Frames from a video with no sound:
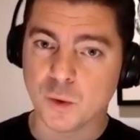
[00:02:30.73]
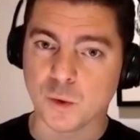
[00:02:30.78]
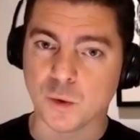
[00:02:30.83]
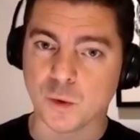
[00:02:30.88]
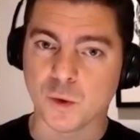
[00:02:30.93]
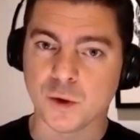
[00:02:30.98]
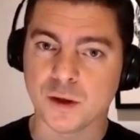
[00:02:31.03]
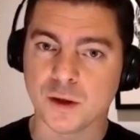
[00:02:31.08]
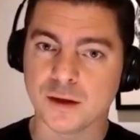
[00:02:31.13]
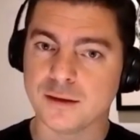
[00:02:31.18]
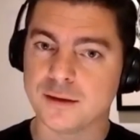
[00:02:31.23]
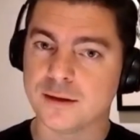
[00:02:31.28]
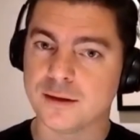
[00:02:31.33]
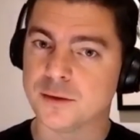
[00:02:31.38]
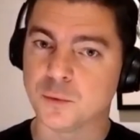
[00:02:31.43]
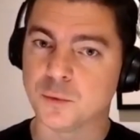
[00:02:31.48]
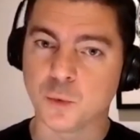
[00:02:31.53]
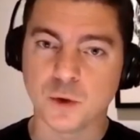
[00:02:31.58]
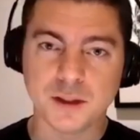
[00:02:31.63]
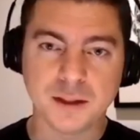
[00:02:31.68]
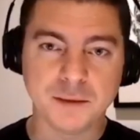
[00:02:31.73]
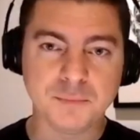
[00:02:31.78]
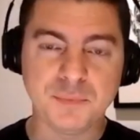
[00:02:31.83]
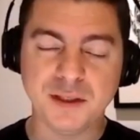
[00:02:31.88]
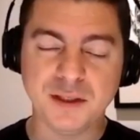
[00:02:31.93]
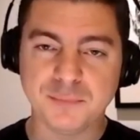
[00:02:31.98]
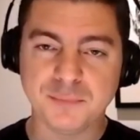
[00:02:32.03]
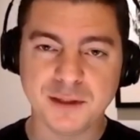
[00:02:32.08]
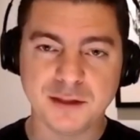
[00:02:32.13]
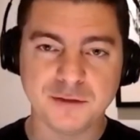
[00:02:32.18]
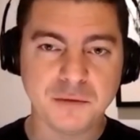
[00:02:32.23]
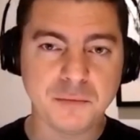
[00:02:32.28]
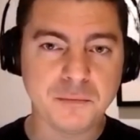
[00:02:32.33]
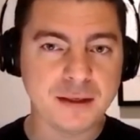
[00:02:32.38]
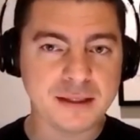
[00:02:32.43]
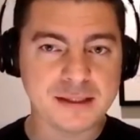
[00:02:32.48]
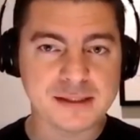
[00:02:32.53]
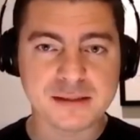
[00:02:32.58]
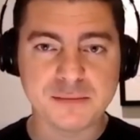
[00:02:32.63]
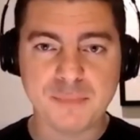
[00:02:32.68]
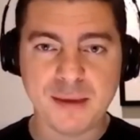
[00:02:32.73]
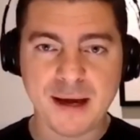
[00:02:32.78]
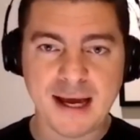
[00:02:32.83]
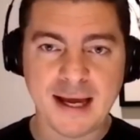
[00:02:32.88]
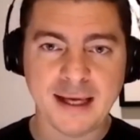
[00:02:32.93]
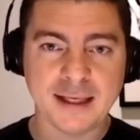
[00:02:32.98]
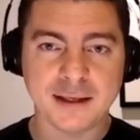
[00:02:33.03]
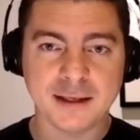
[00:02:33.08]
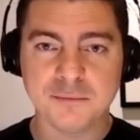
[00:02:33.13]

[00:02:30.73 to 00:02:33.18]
or will it be a bit of a mixed bag